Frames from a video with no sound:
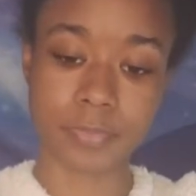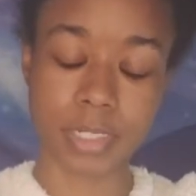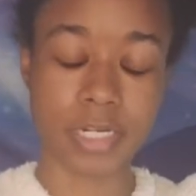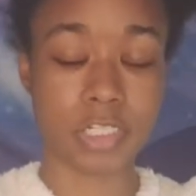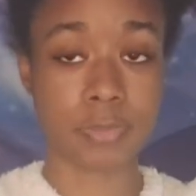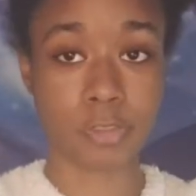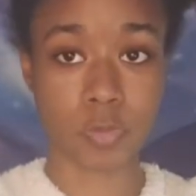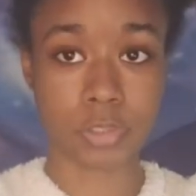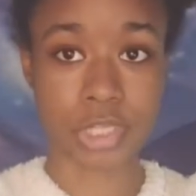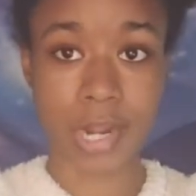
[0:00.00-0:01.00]
in a
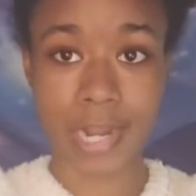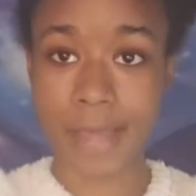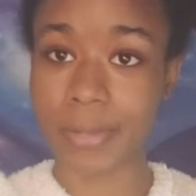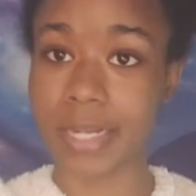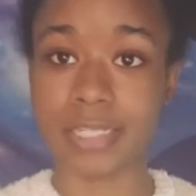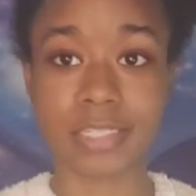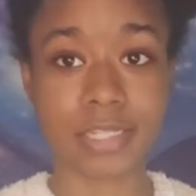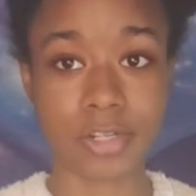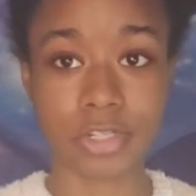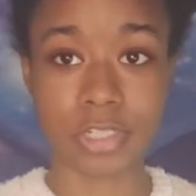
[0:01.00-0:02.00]
disposable shower cap, and I
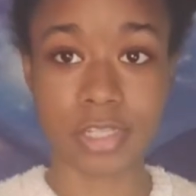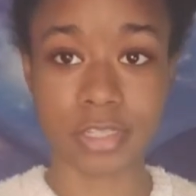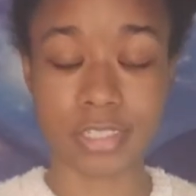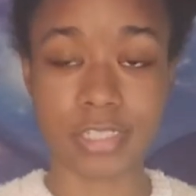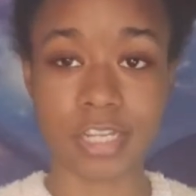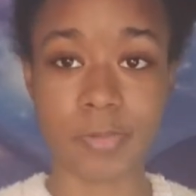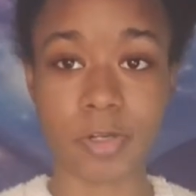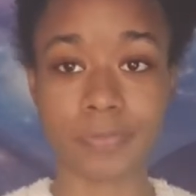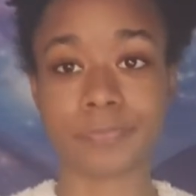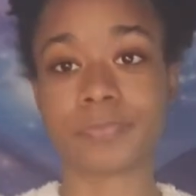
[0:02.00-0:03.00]
sit underneath a
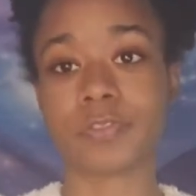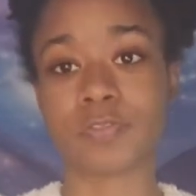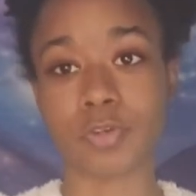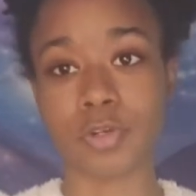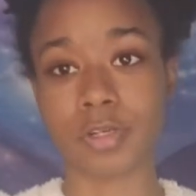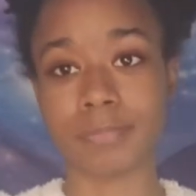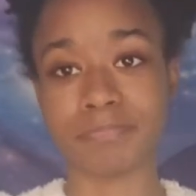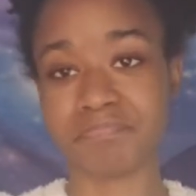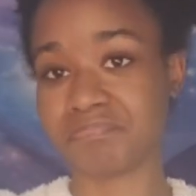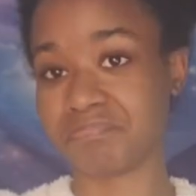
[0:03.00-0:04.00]
steamer for
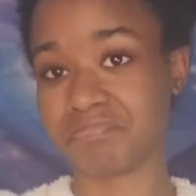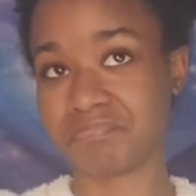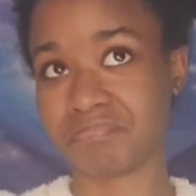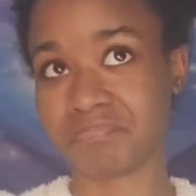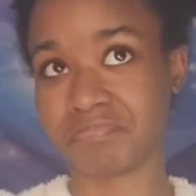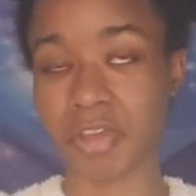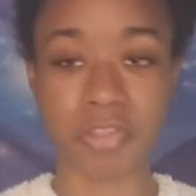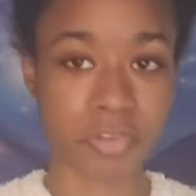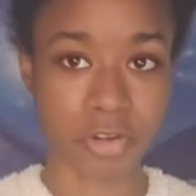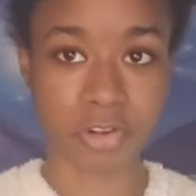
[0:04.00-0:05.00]

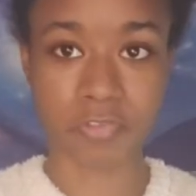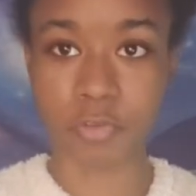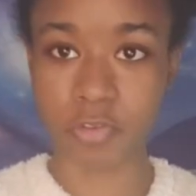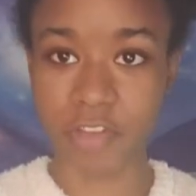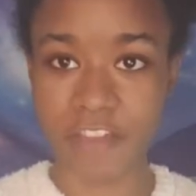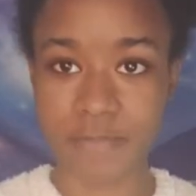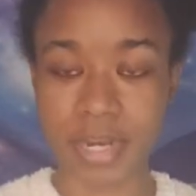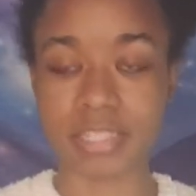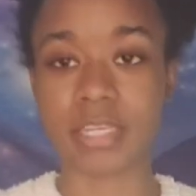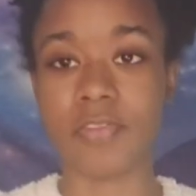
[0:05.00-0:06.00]
30 to 45
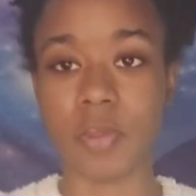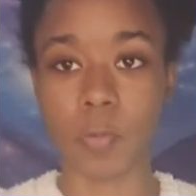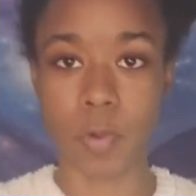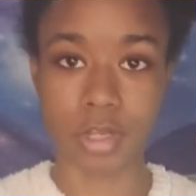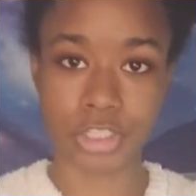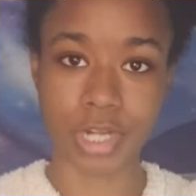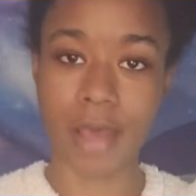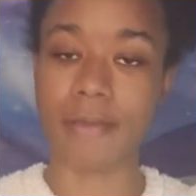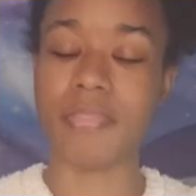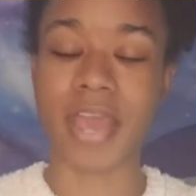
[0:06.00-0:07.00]
minutes and then wash it
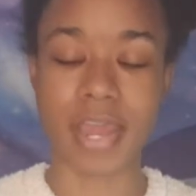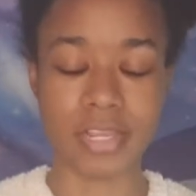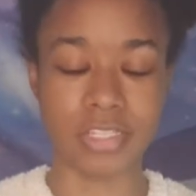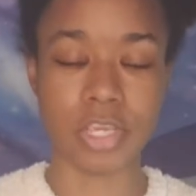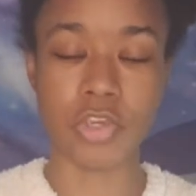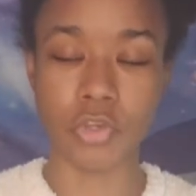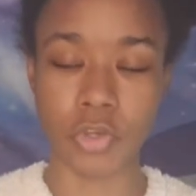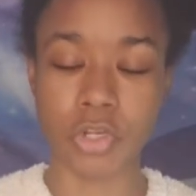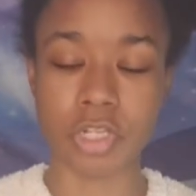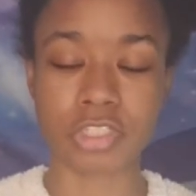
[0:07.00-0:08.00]
out, and that is a
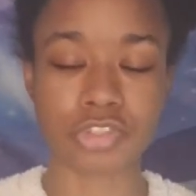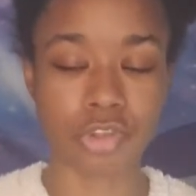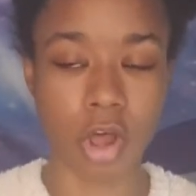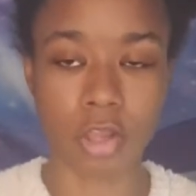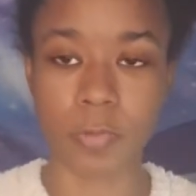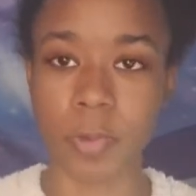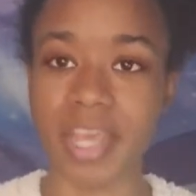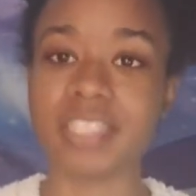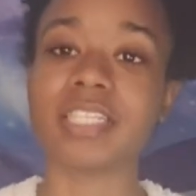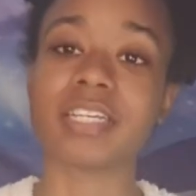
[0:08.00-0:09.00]
good solid
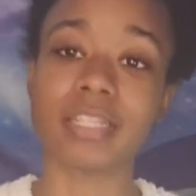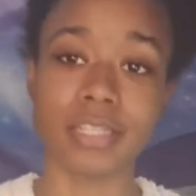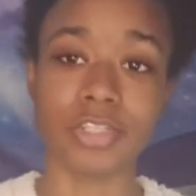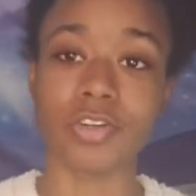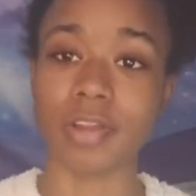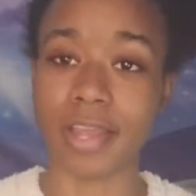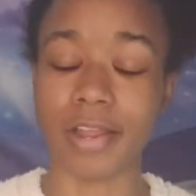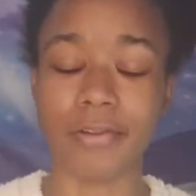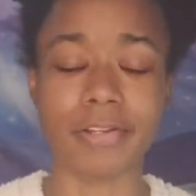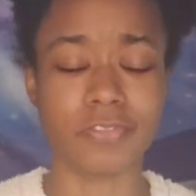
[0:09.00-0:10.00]
way to clean your
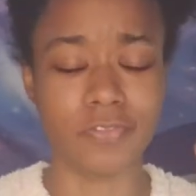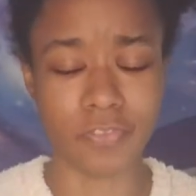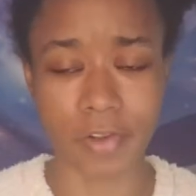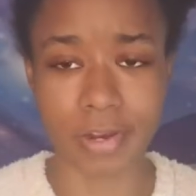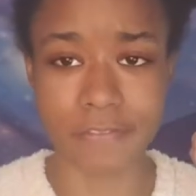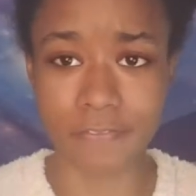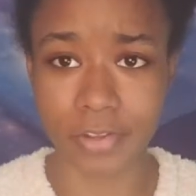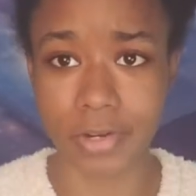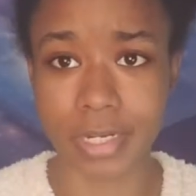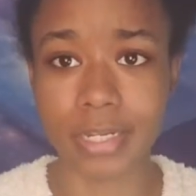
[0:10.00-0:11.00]
hair. It is very,
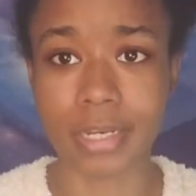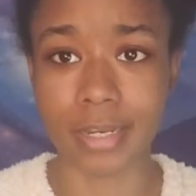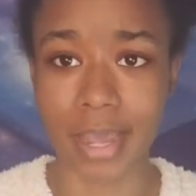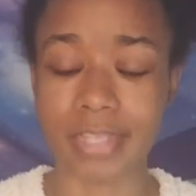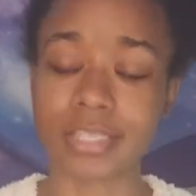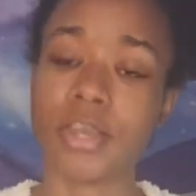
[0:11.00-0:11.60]
very nice.